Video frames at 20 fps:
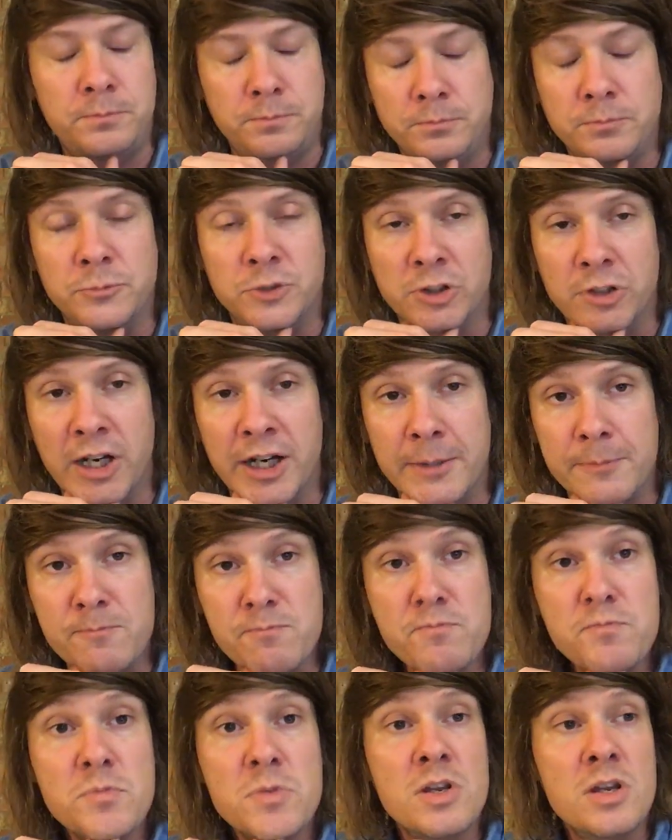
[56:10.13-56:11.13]
you're right.
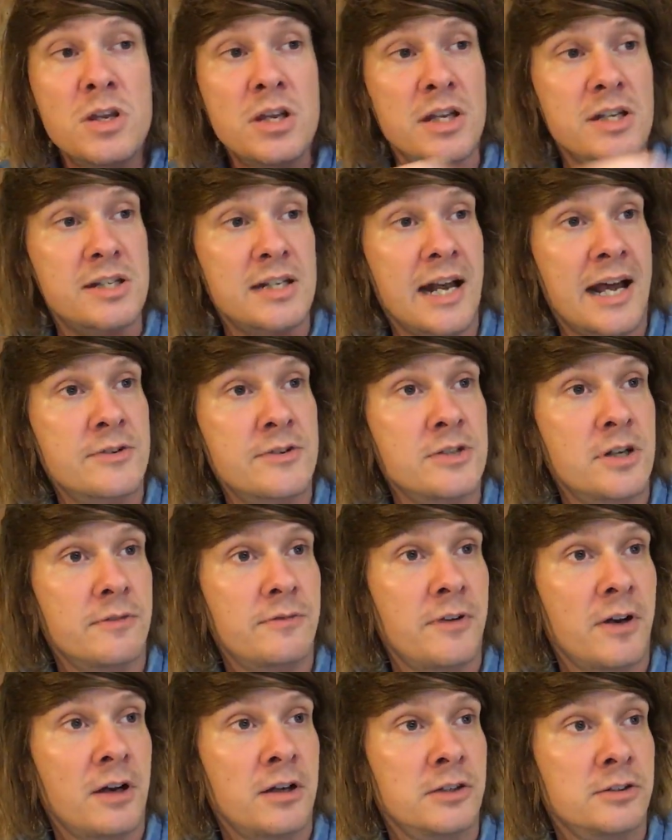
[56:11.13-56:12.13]
Yeah, Slough's not
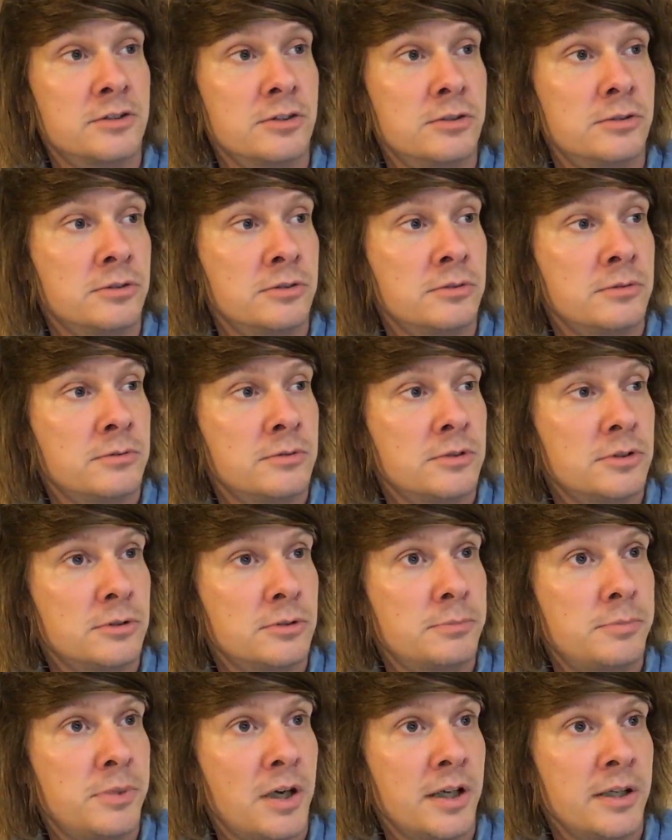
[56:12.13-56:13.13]
far at all, or
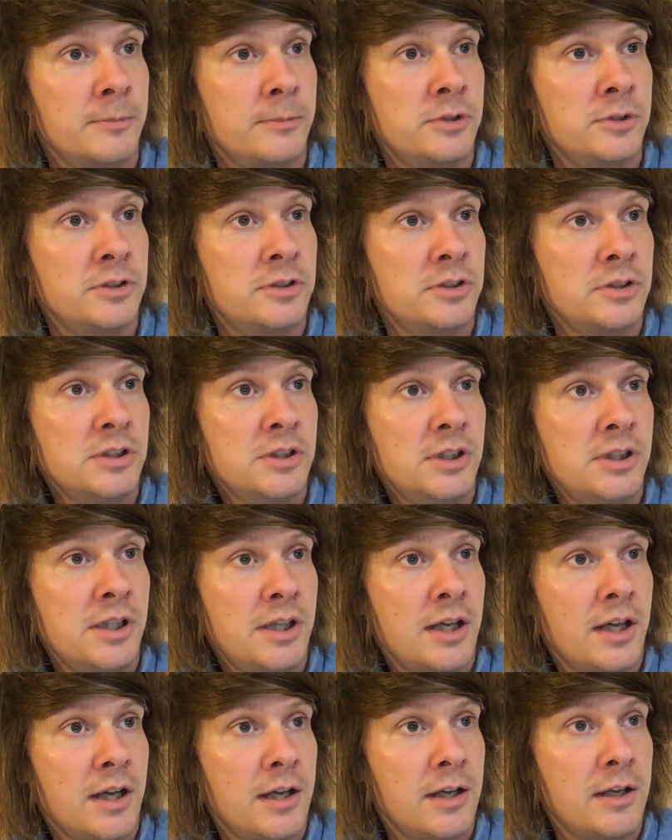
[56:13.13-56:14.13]
Pinewood,
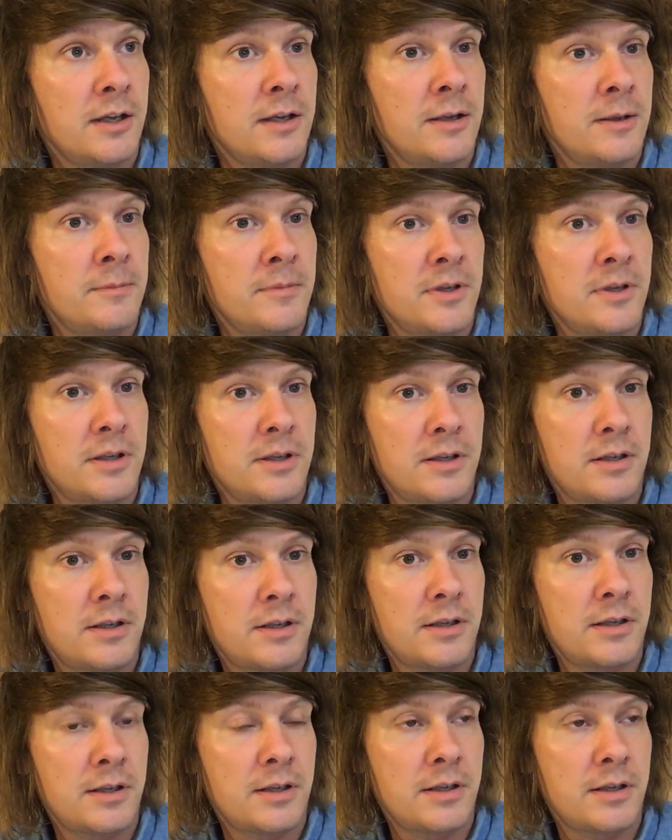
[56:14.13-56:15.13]

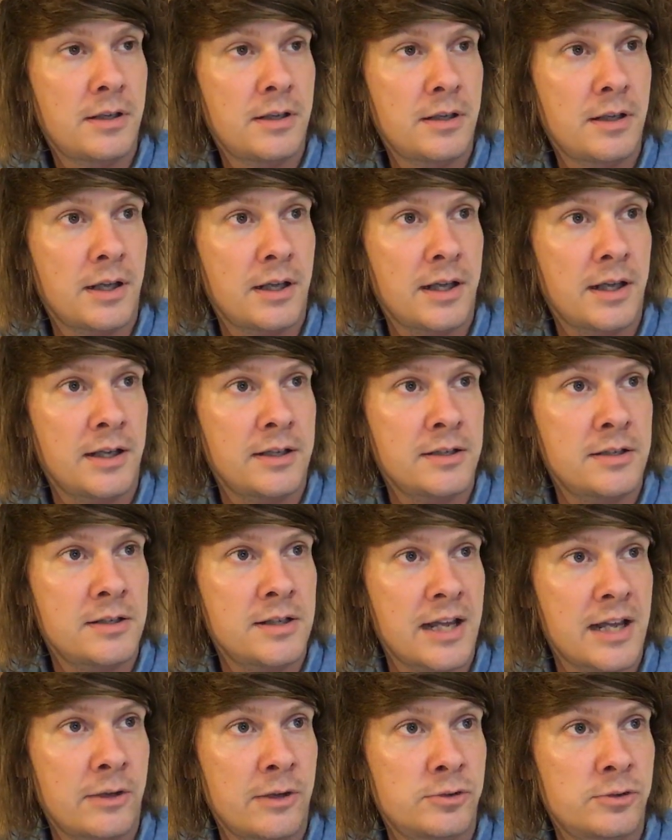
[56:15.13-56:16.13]
and
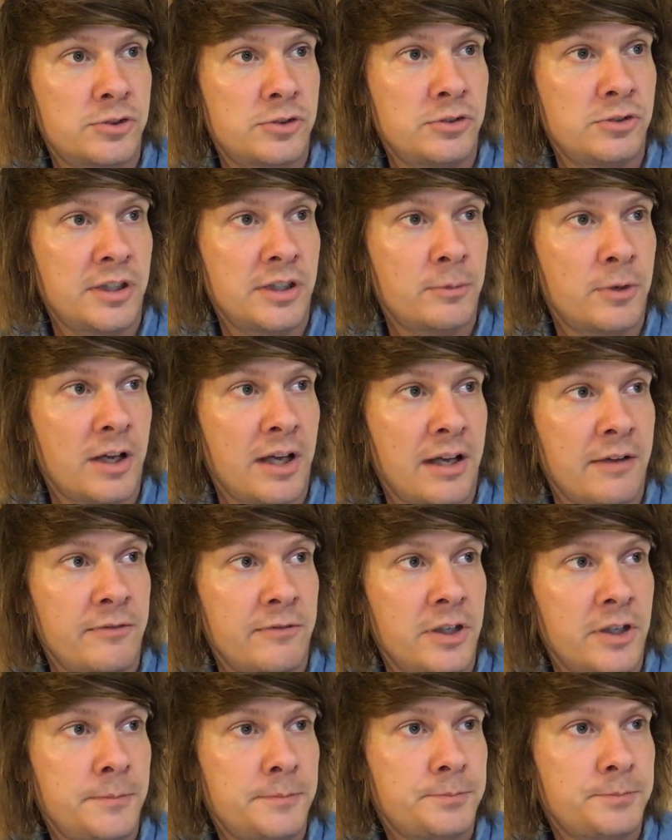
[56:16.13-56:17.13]
Elstree and what have you.